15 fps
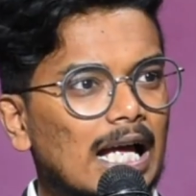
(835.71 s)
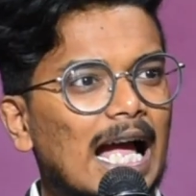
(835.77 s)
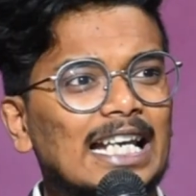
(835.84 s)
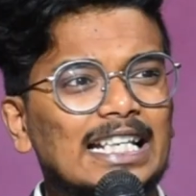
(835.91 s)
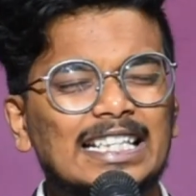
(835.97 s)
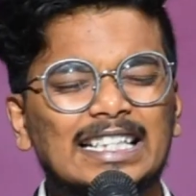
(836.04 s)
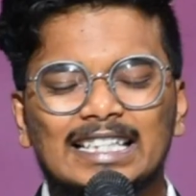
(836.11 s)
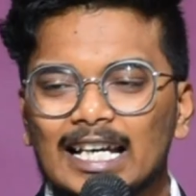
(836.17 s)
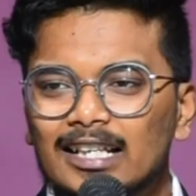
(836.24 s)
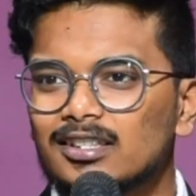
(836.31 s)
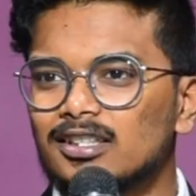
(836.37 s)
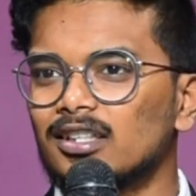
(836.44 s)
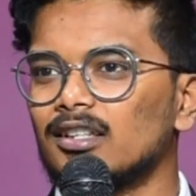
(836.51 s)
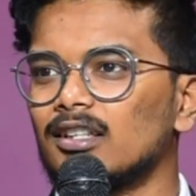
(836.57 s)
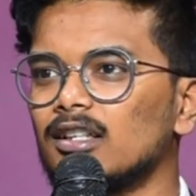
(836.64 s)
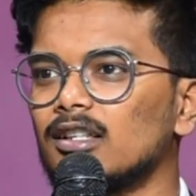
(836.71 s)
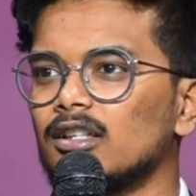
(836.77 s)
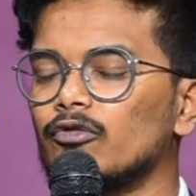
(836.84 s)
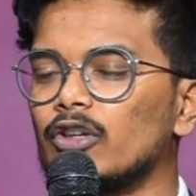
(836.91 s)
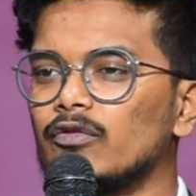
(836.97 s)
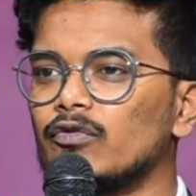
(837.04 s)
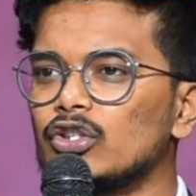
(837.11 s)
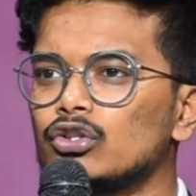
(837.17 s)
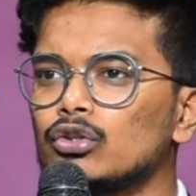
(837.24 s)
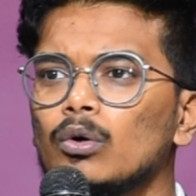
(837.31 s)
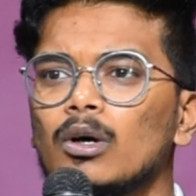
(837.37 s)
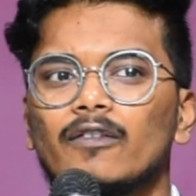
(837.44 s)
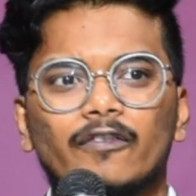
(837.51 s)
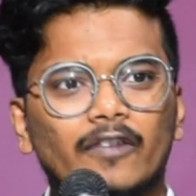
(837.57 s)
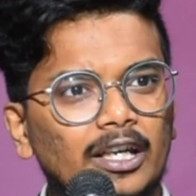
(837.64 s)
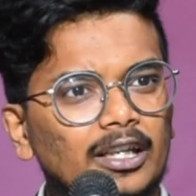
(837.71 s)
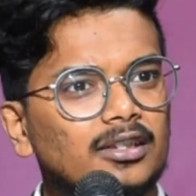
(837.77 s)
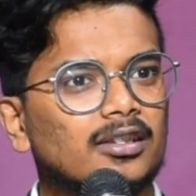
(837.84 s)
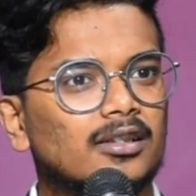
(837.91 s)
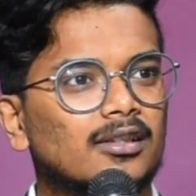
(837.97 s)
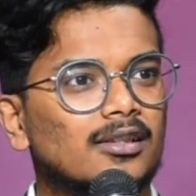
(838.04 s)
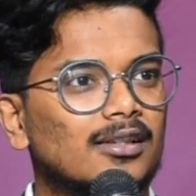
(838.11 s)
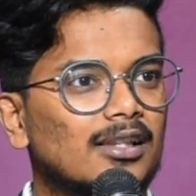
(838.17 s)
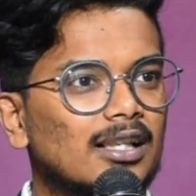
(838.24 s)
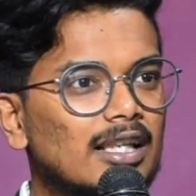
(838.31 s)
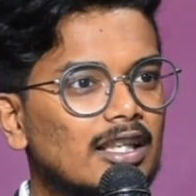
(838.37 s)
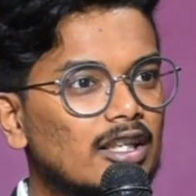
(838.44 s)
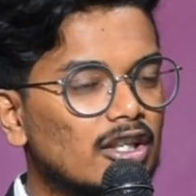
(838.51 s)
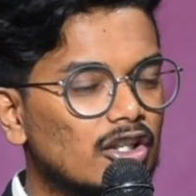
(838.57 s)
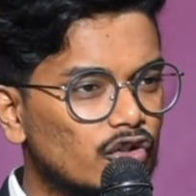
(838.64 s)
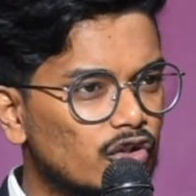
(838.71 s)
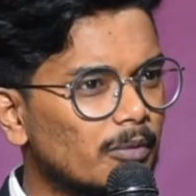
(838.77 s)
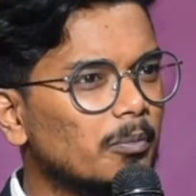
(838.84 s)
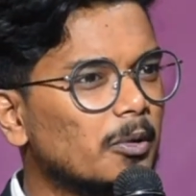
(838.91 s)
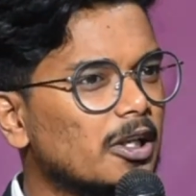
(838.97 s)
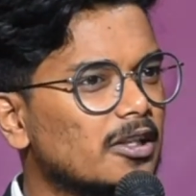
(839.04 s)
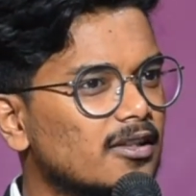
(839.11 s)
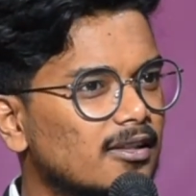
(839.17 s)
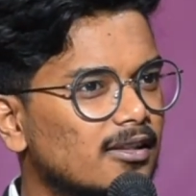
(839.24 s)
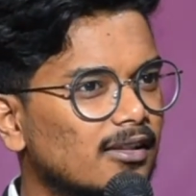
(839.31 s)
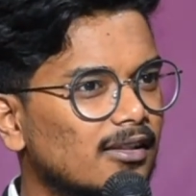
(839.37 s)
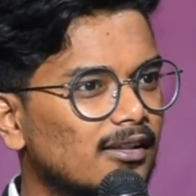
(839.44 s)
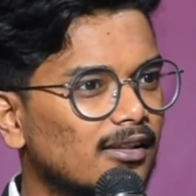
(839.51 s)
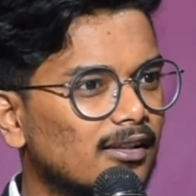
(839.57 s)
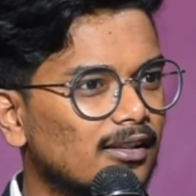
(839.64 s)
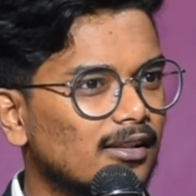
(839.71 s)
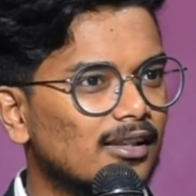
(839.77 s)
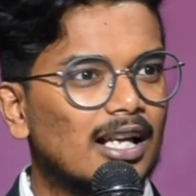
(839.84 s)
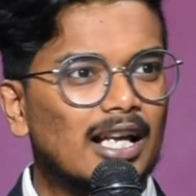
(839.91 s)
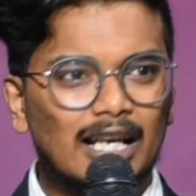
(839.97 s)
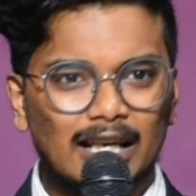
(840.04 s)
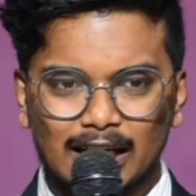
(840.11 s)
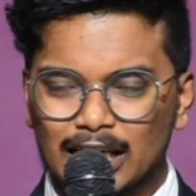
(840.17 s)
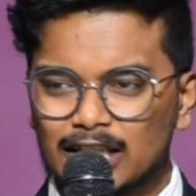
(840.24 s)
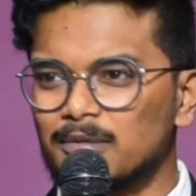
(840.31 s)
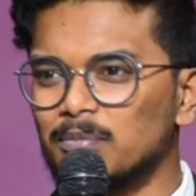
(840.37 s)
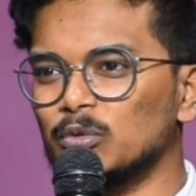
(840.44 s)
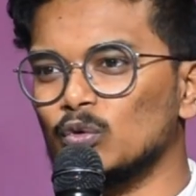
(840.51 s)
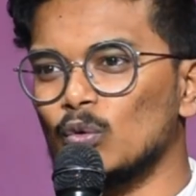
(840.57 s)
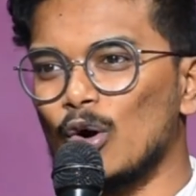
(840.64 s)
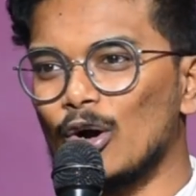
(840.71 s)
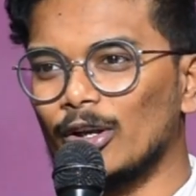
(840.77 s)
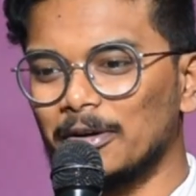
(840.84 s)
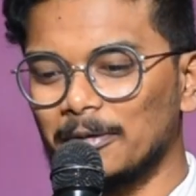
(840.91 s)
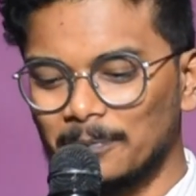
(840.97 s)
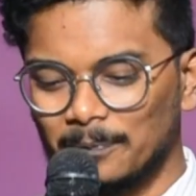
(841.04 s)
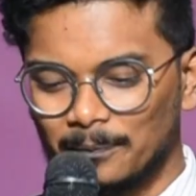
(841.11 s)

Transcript: And yet, when we show our faith, He is impressed. Let's move on.